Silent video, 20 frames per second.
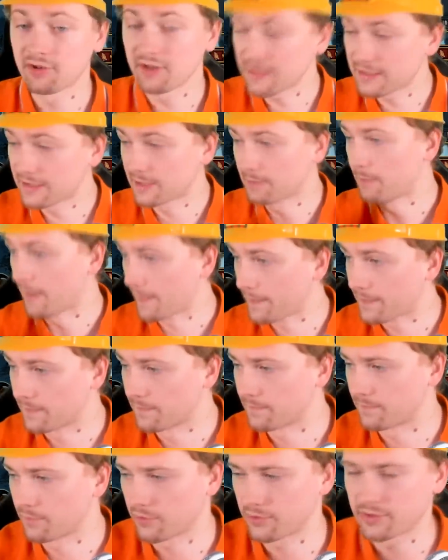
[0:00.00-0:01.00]
Trent is a
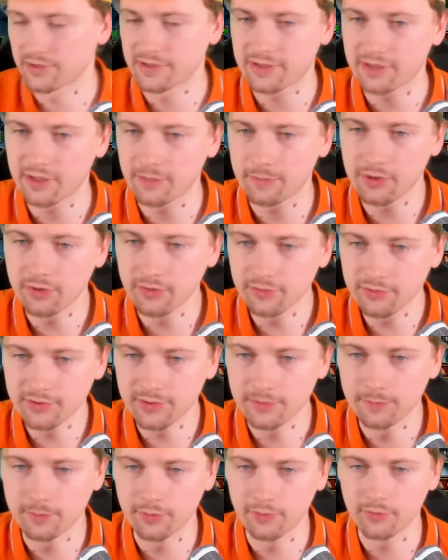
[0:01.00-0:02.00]
mountain fort, so it's gonna be
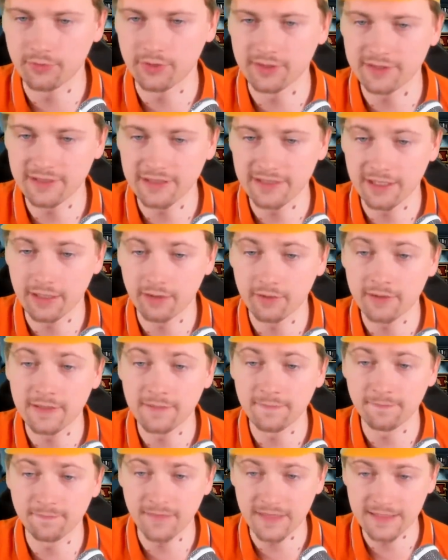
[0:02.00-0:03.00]
also important in our
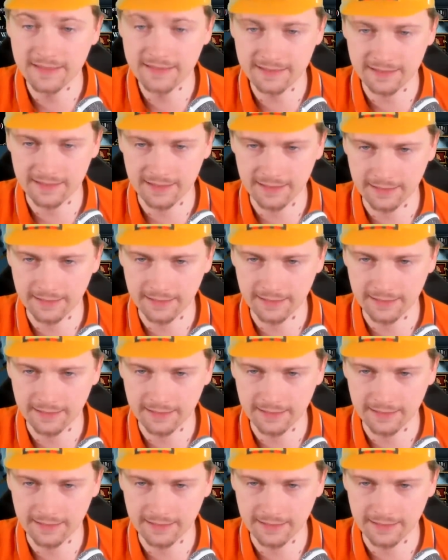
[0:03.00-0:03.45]
defense